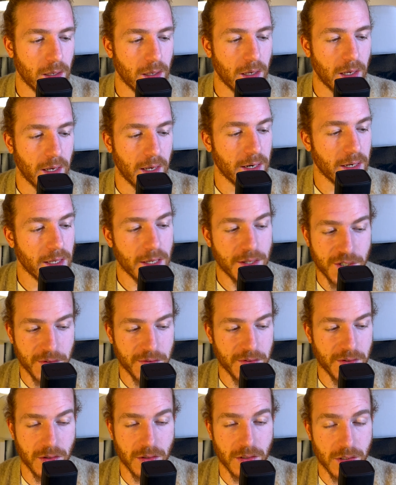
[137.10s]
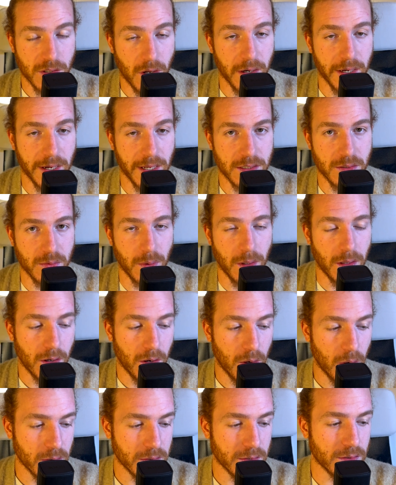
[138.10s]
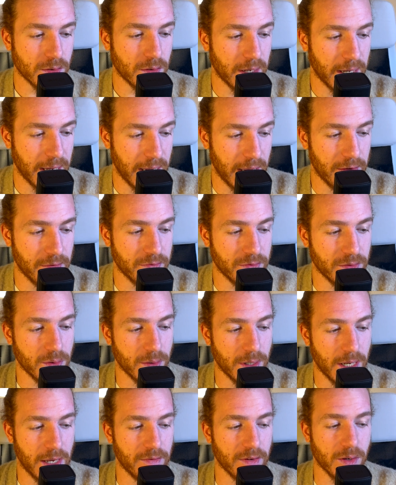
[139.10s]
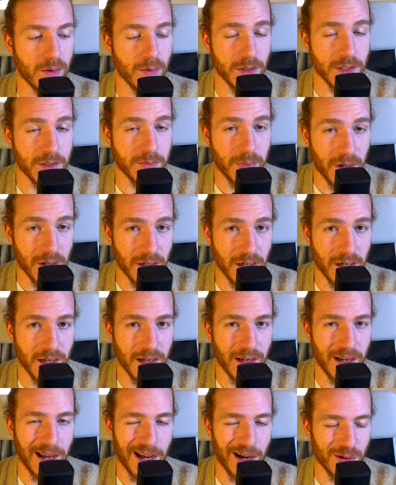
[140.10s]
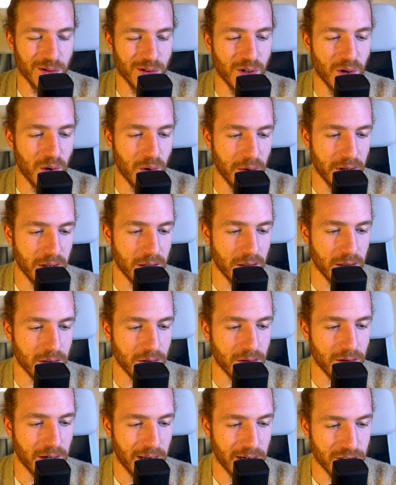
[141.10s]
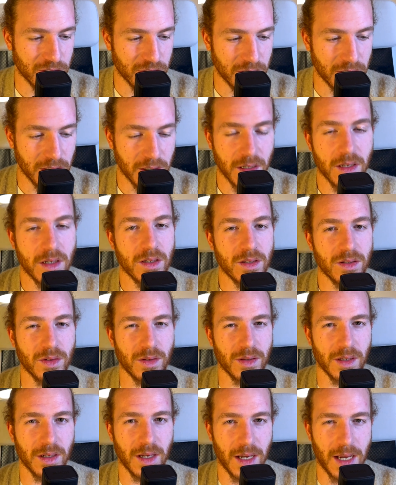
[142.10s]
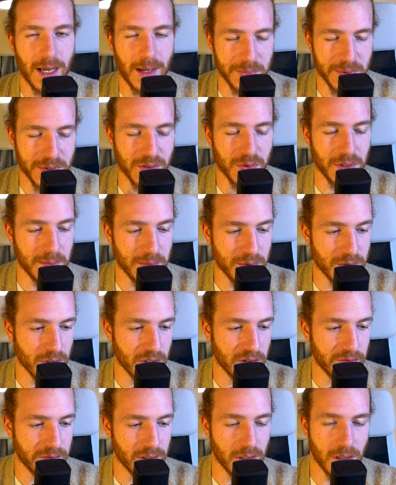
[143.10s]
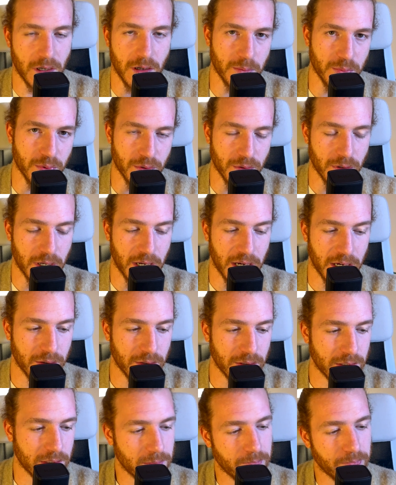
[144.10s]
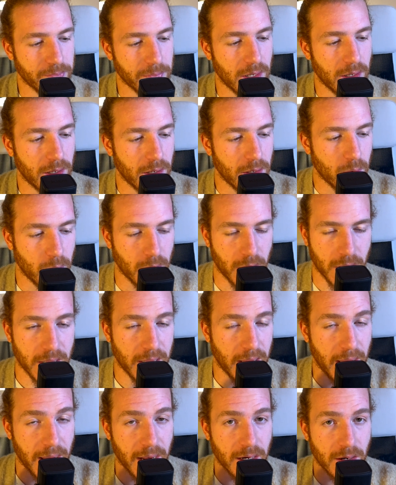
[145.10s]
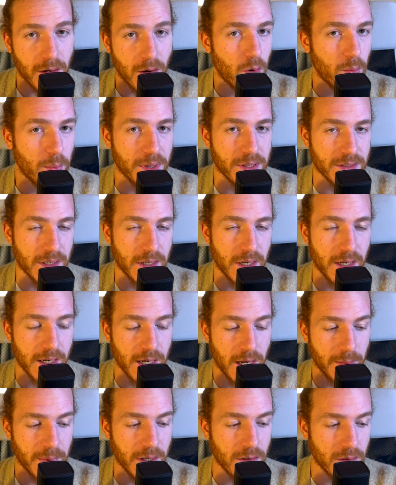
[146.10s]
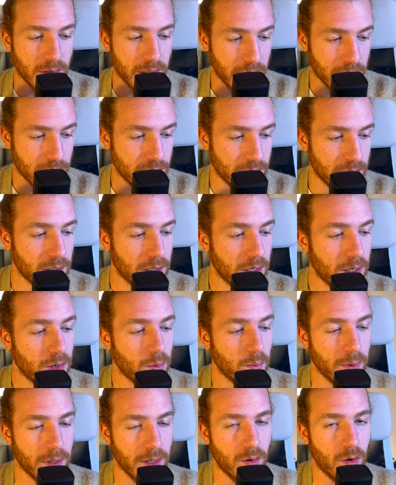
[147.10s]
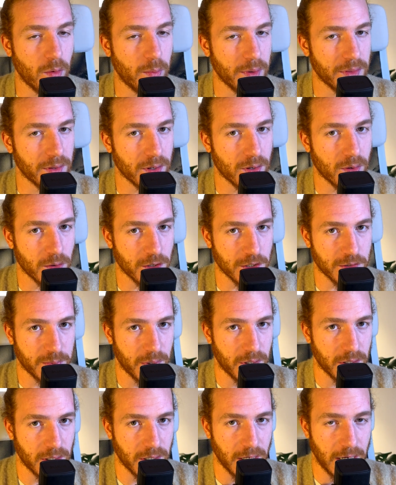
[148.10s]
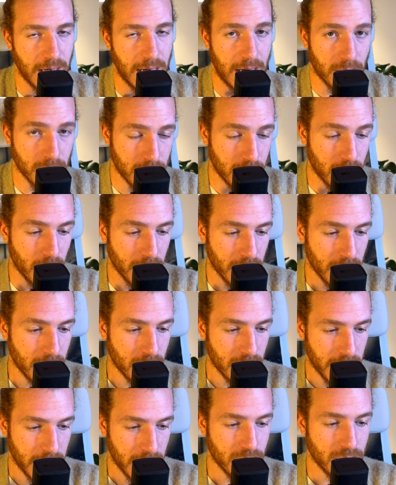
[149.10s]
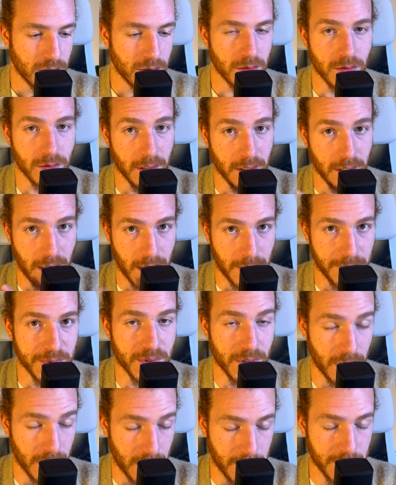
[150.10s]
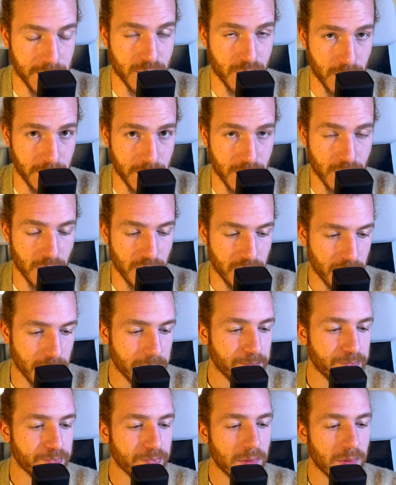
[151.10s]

And each of those sockets will also have to have a corresponding outgoing connection to the upstream server on Protohackers. When a client opens an incoming connection, we open the corresponding outgoing connection to the upstream server.